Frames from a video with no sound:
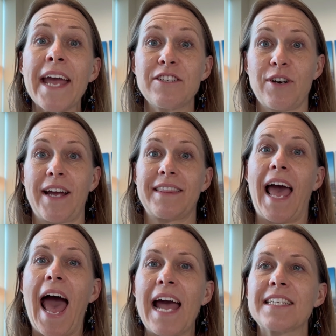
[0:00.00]
track
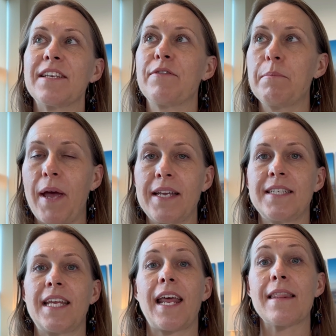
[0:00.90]
the active and
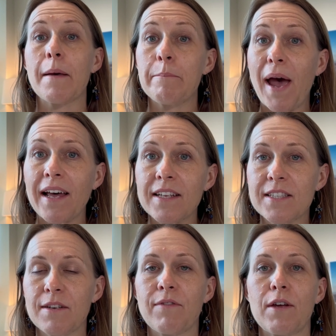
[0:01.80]
pending and the
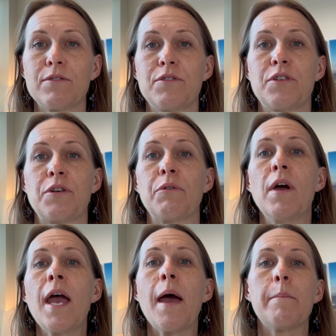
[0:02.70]
balance of those two
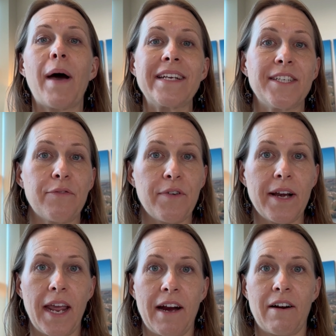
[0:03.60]
by
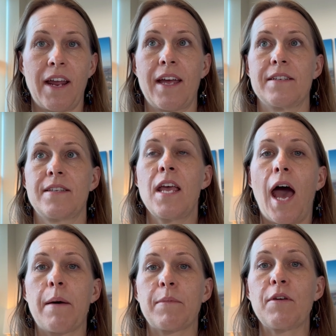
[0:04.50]
different areas.
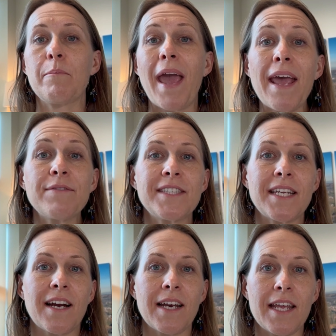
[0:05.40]
You may have
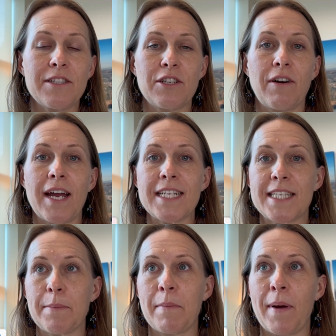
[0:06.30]
seen on Instagram
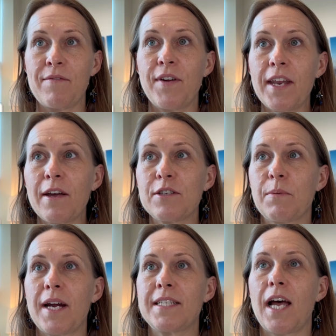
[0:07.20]
some of my videos
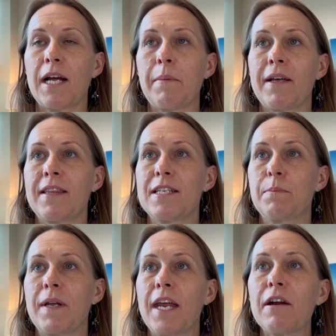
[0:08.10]
where I talk about this,
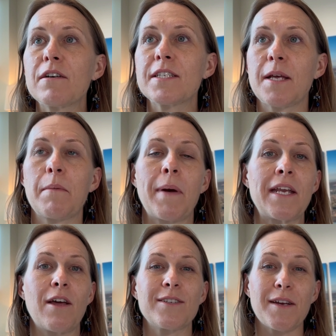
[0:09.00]
but here are some of my
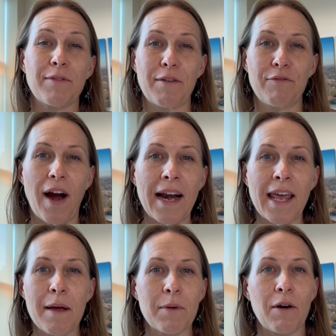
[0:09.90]
notes. Every
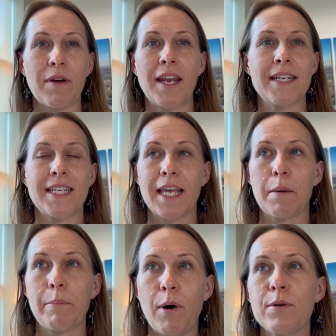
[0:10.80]
Friday I'm going in to get
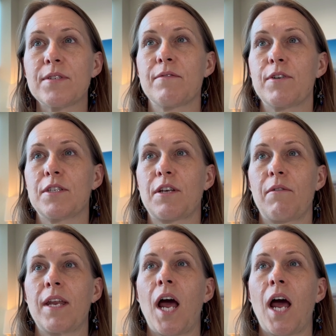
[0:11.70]
a pulse of what's going